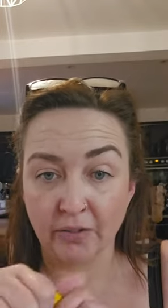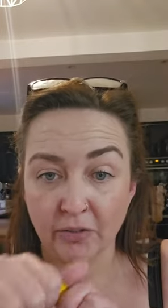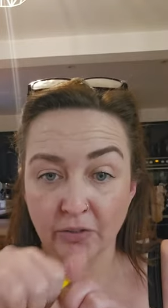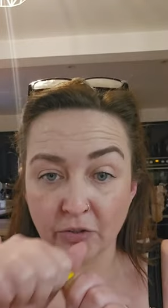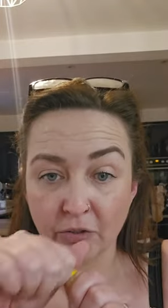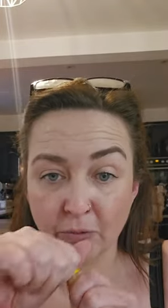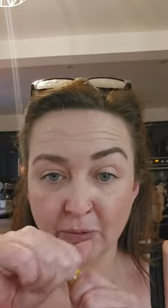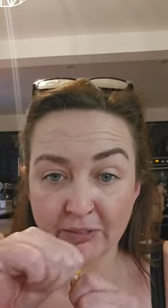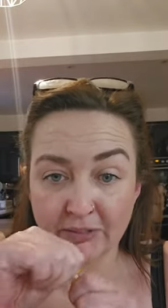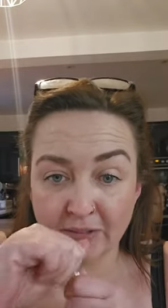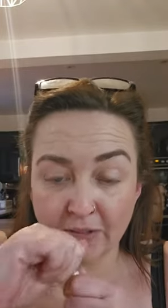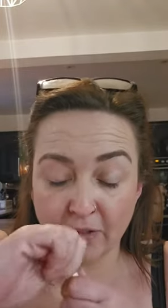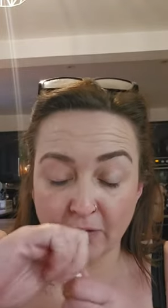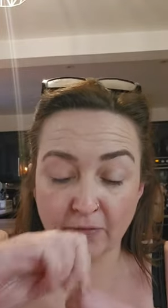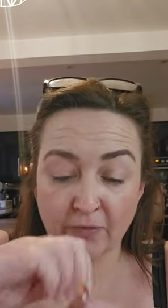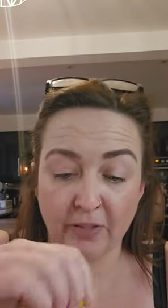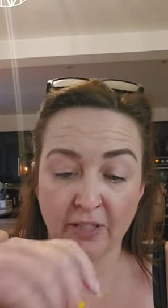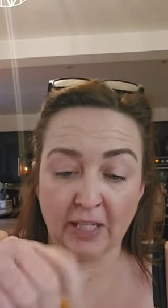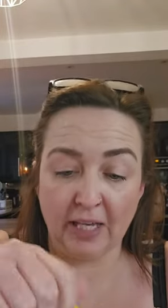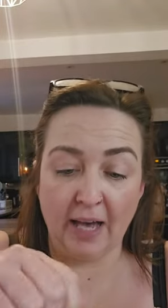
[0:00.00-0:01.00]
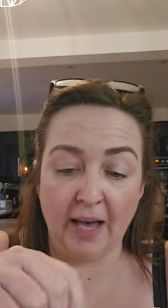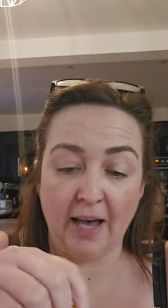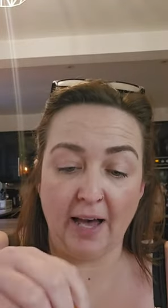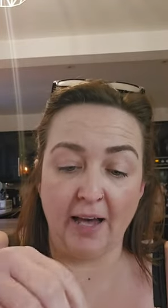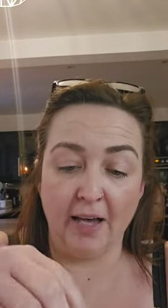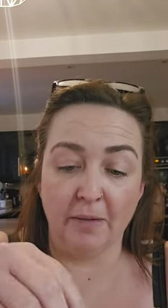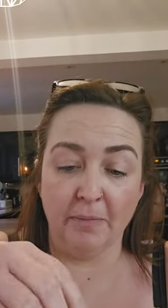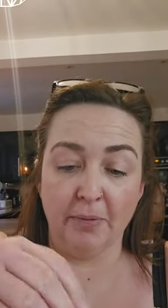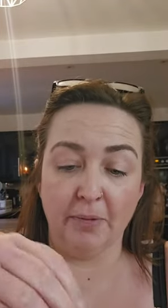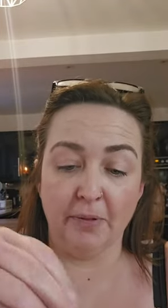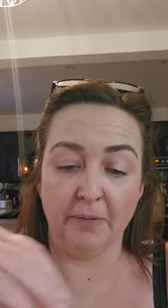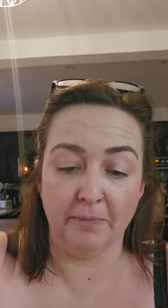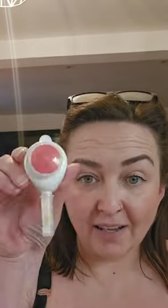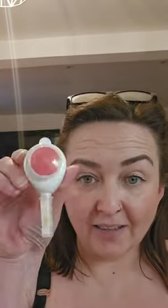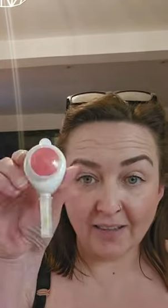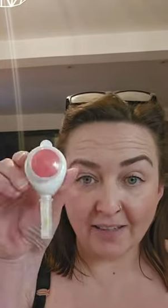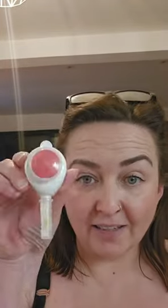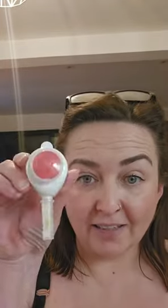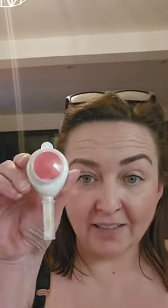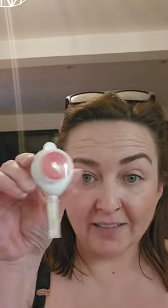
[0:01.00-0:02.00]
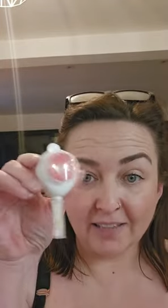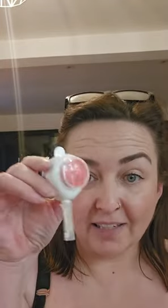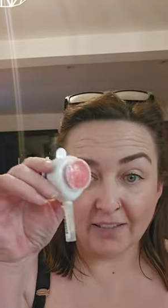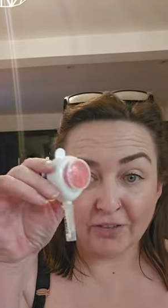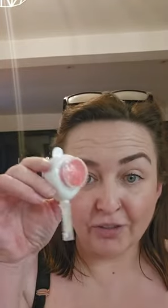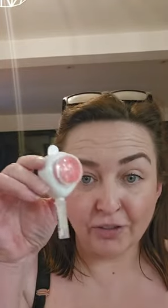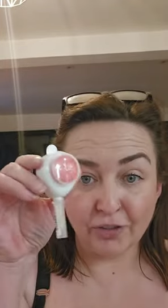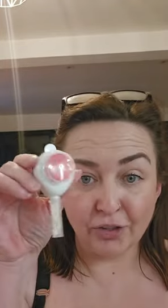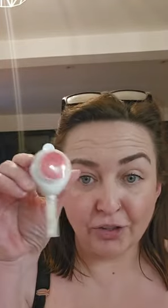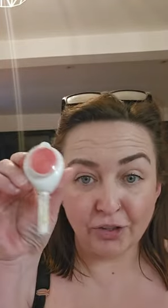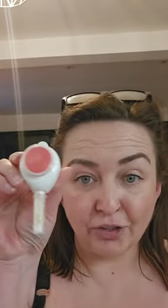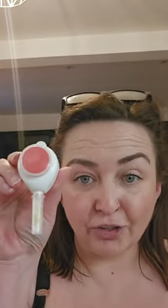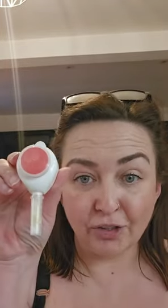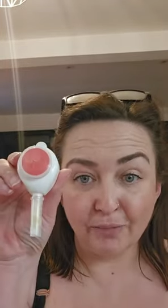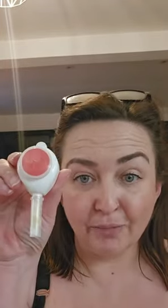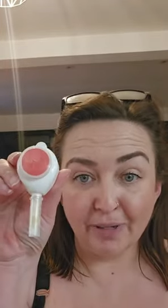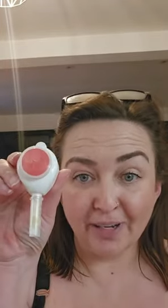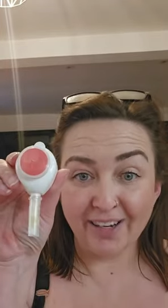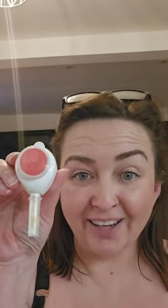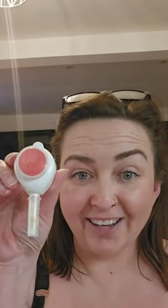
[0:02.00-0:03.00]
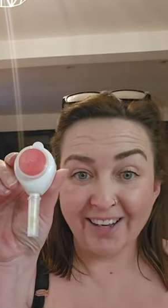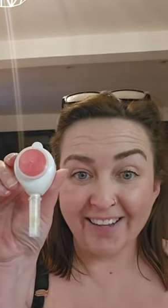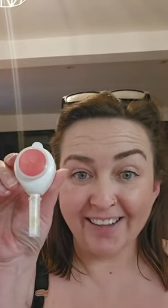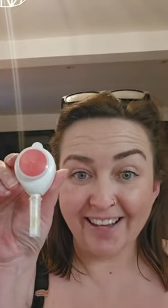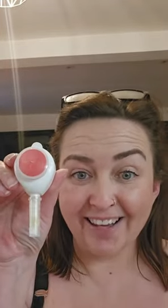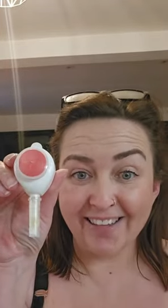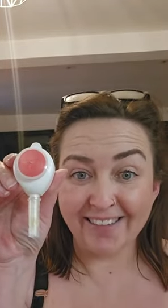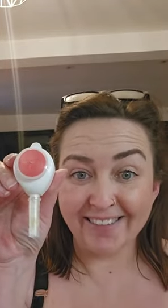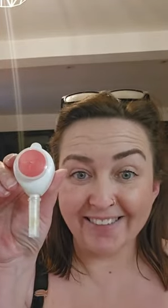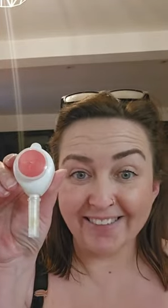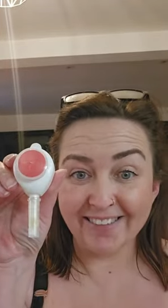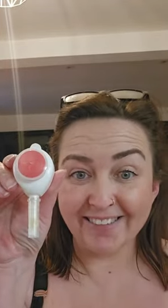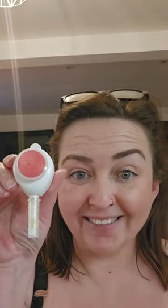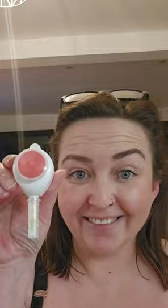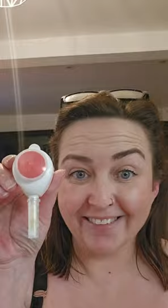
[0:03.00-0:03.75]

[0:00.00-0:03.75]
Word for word: You twist off the cap and then you attach the tube like that.